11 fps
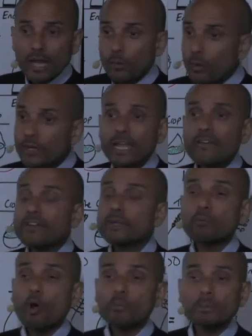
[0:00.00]
And we don't have any
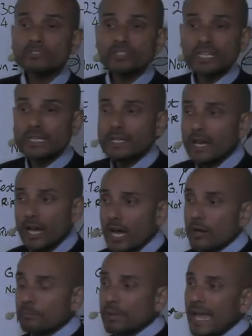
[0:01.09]
problem seeing a
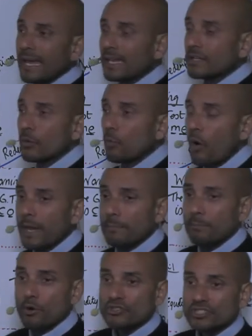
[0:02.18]
black and a white
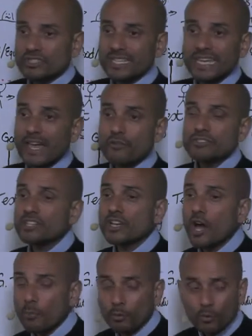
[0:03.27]
person together as a
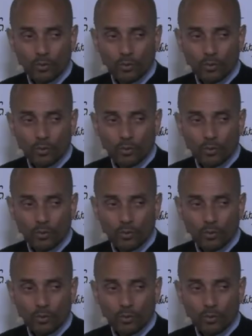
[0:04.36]
couple.